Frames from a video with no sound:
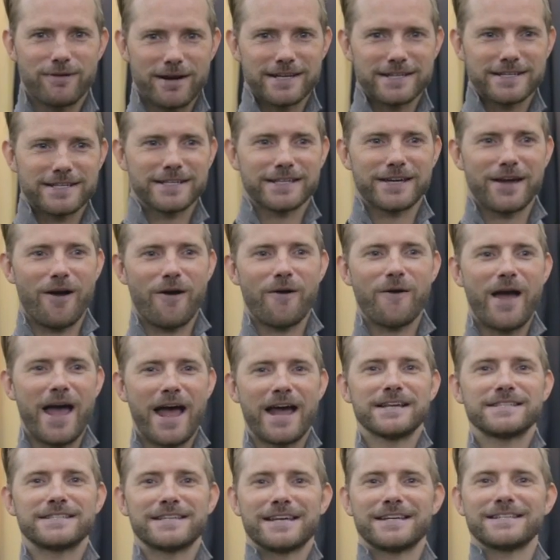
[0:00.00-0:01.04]
ready to go
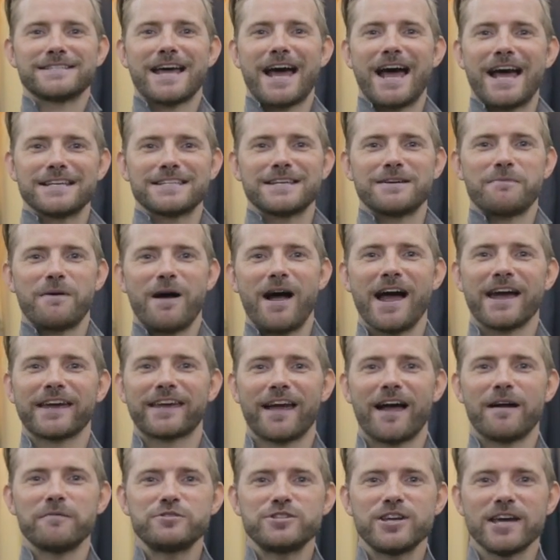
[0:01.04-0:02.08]
as is, as am I.
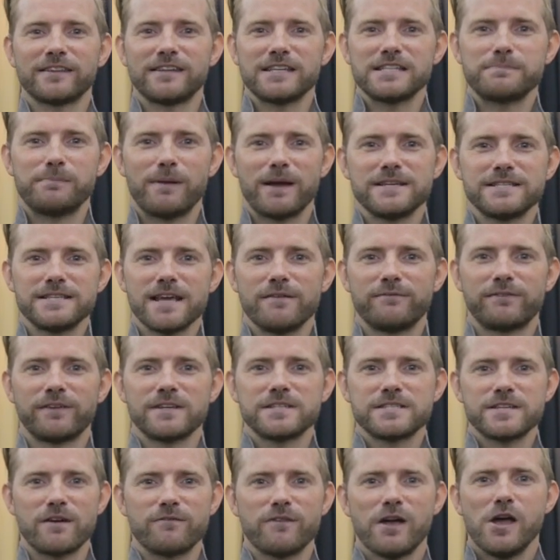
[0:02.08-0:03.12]
Come check this place out for
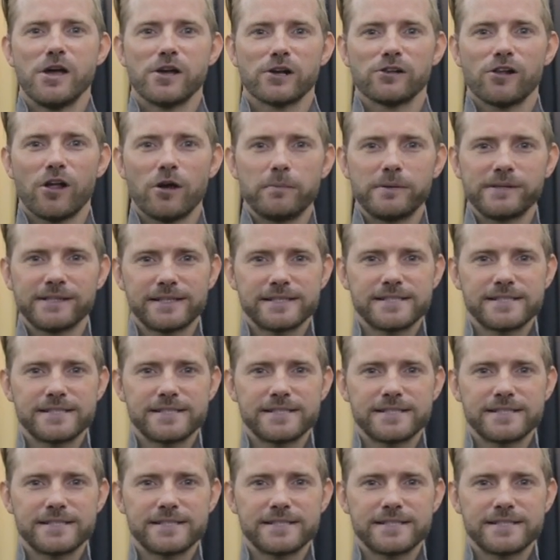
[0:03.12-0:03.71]
yourself. Global